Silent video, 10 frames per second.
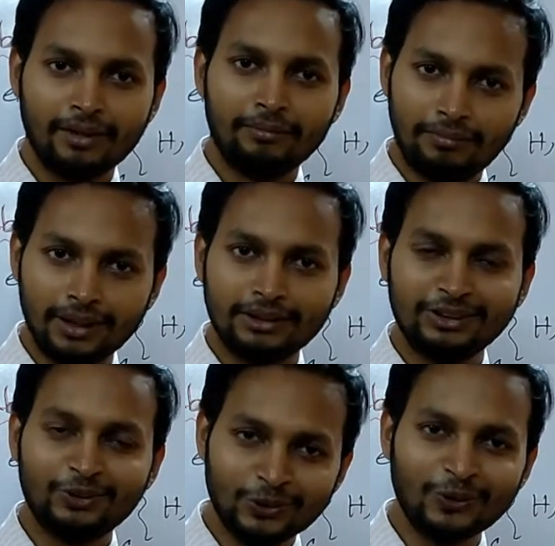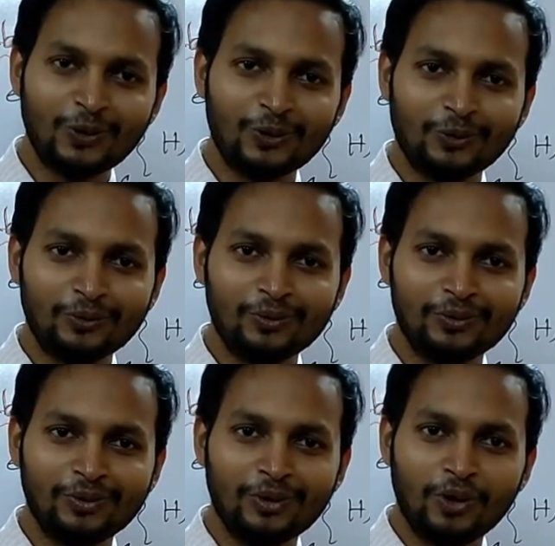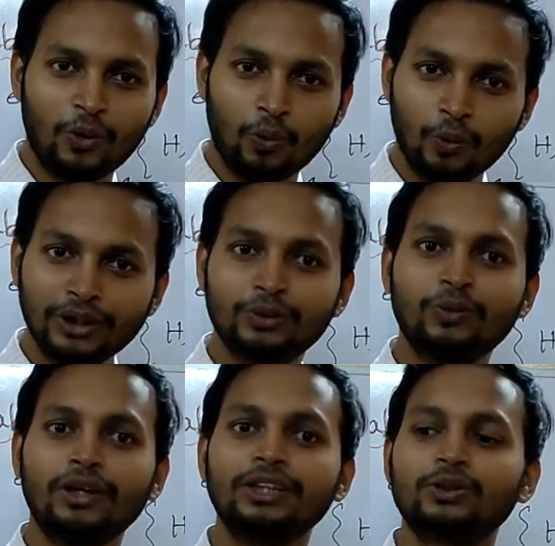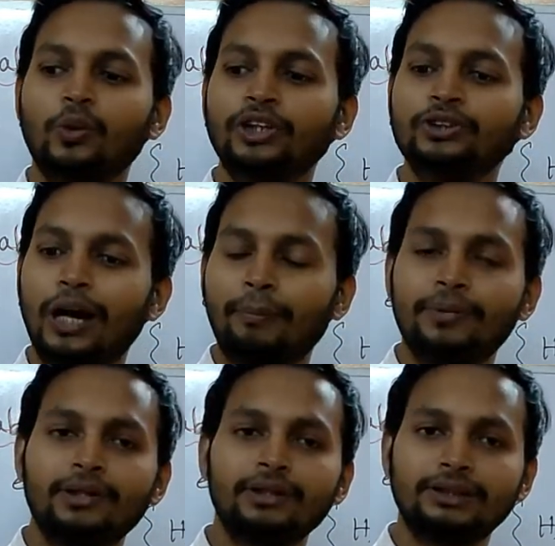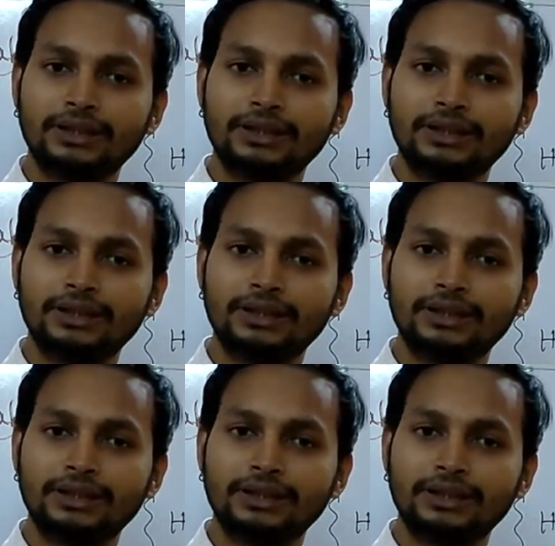But do you know which one is going to appear